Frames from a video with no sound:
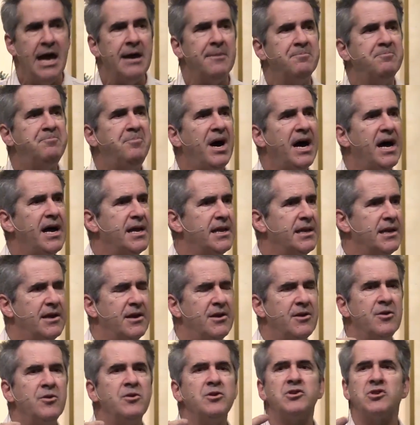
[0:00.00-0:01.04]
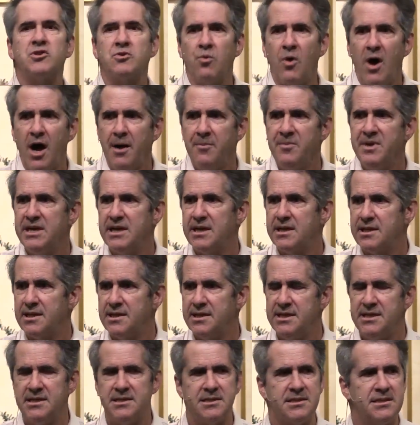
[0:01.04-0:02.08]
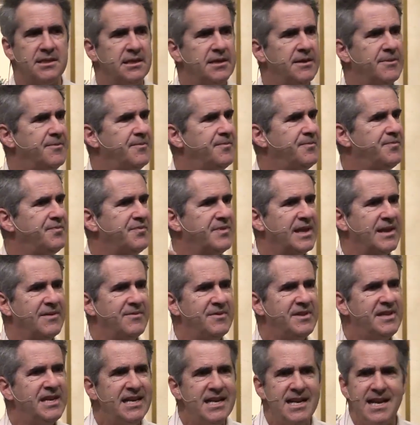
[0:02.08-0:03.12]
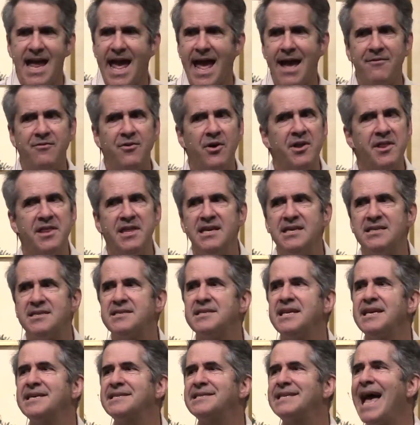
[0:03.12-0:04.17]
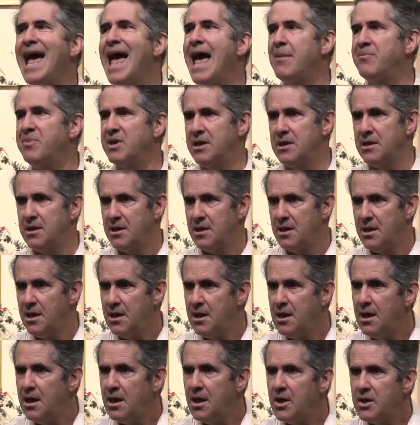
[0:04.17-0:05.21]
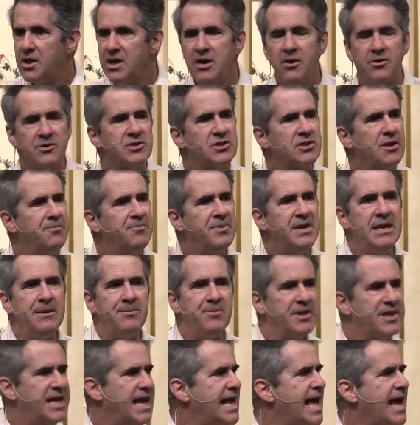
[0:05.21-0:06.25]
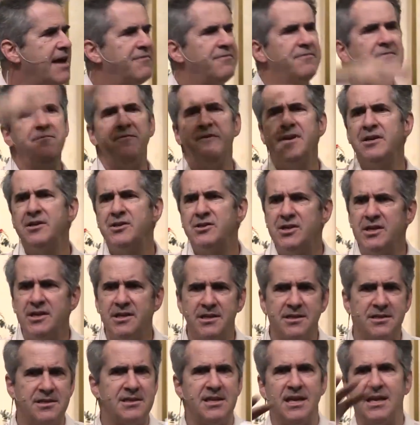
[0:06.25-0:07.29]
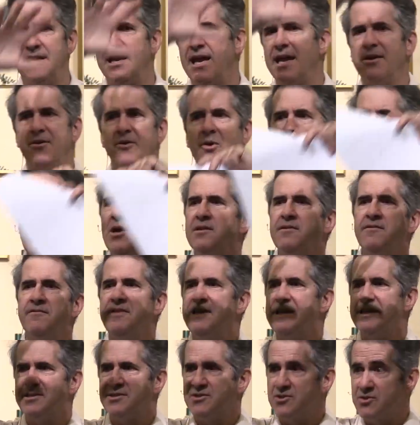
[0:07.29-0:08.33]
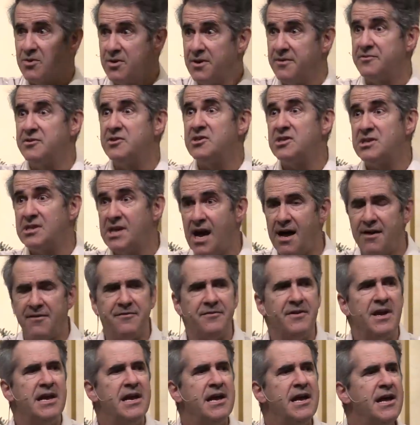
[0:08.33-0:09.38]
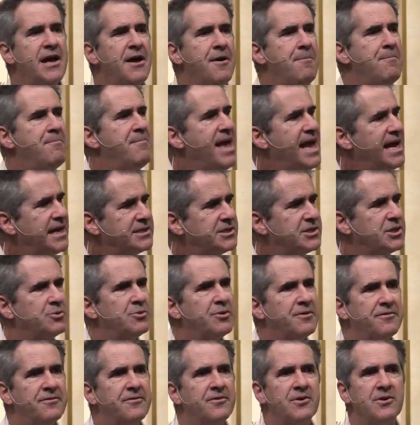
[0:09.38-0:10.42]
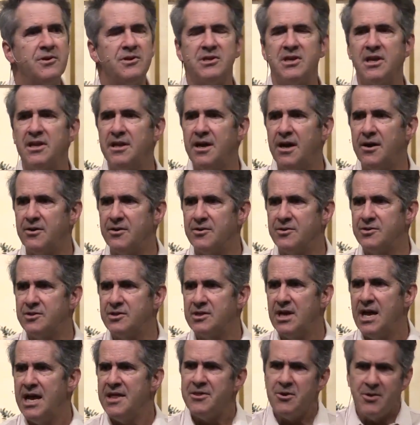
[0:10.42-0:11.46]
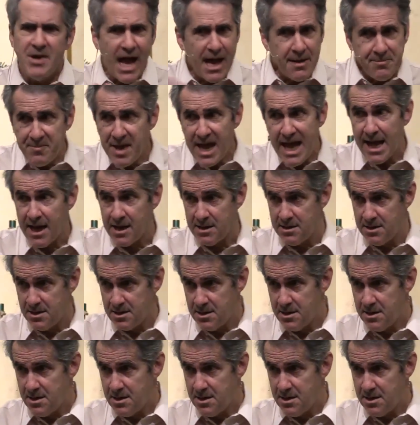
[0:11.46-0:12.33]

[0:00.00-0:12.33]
but Swami, at least, didn't have all these things happen. Some people, they have visions and all of this sort of stuff. Master referred to those, they're not bad,